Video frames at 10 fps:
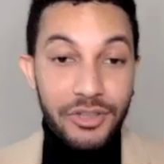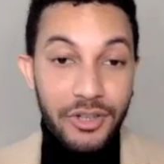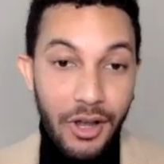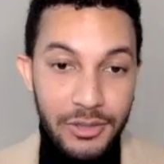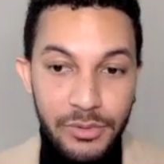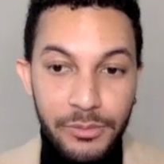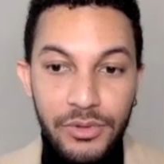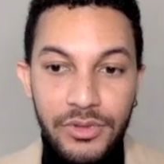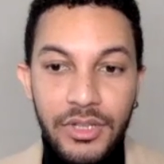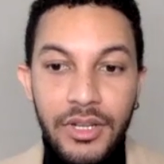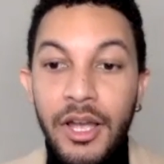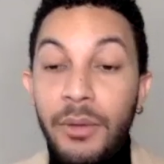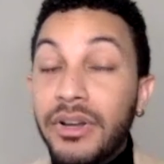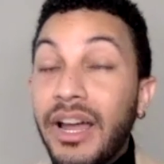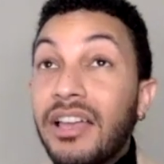gospel music,
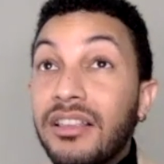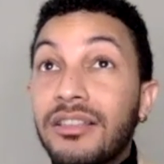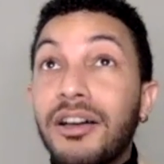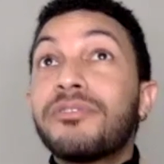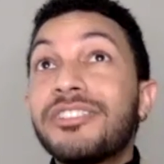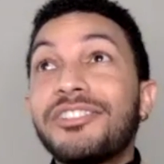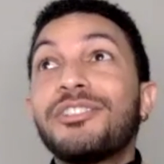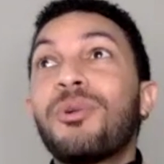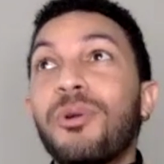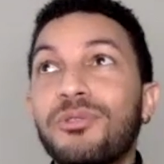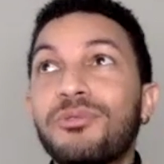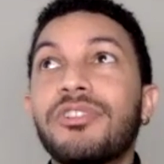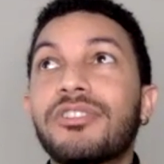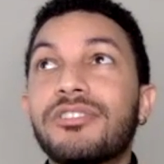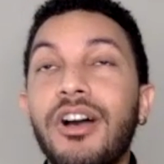but I love the detour you
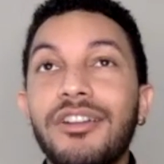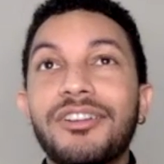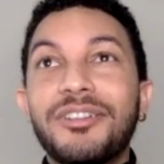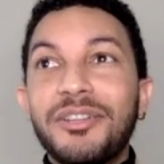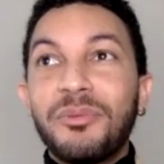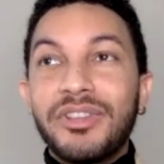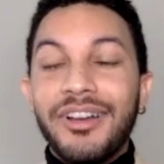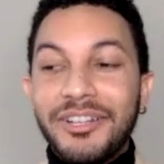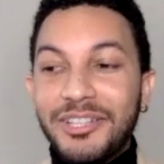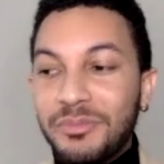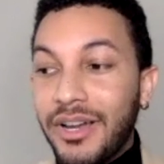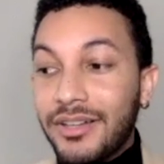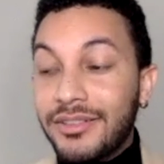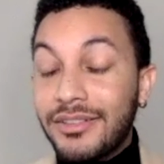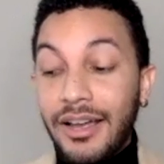took sonically with
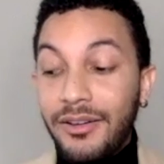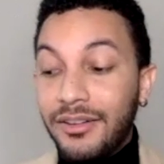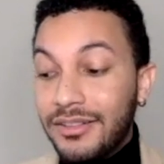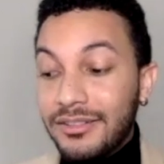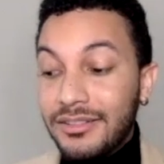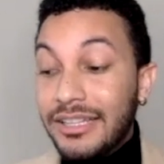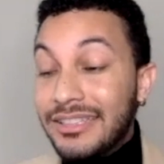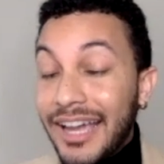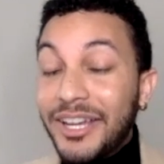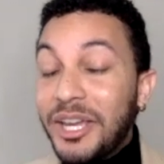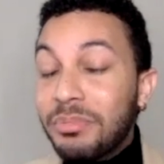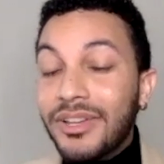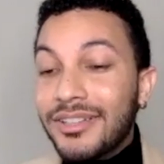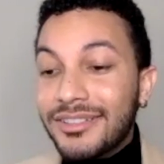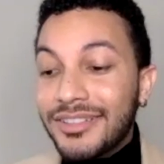Unexpected. A decade
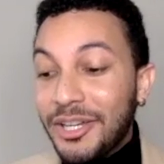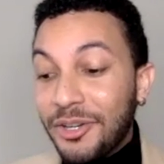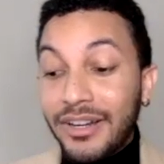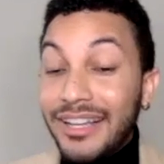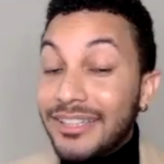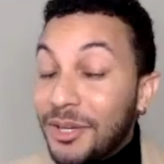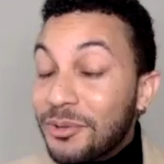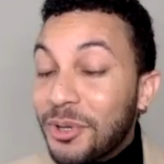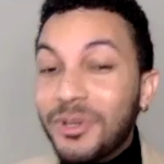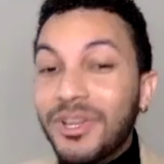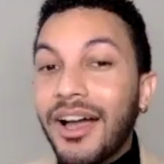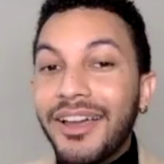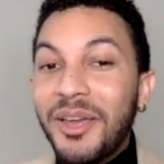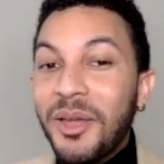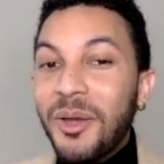plus later, and I tell you no
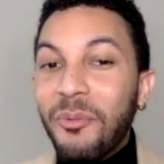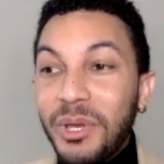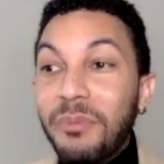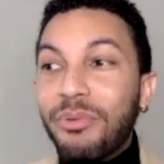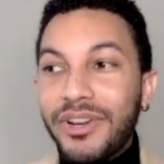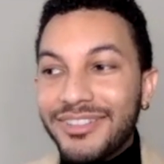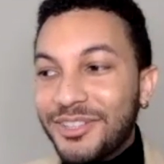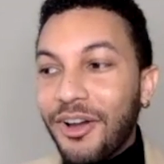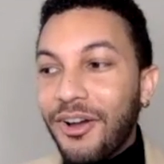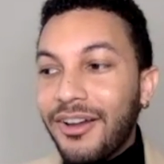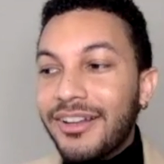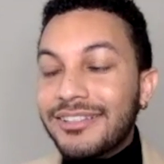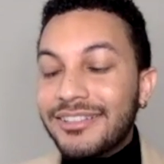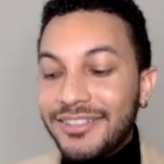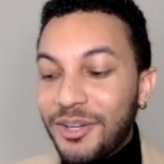lie, We Break the Dawn
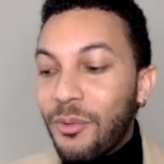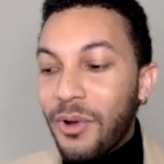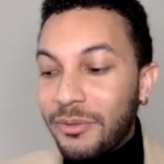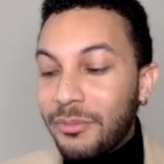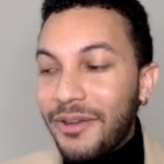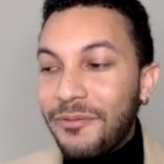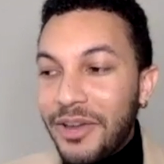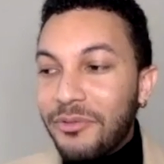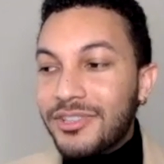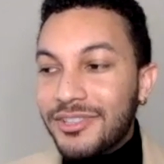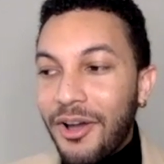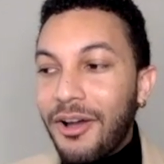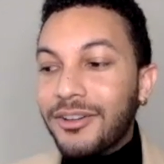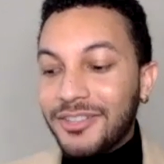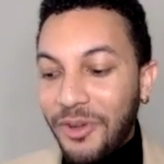is still one of my favorite
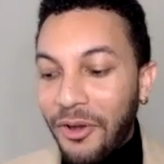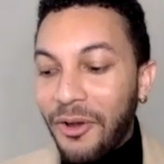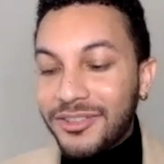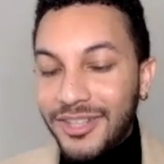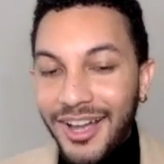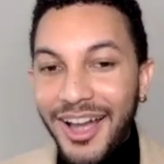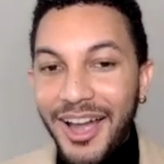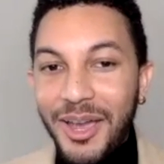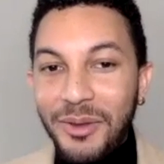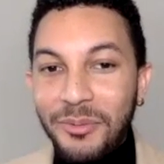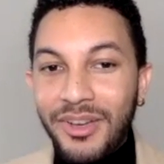songs of all time.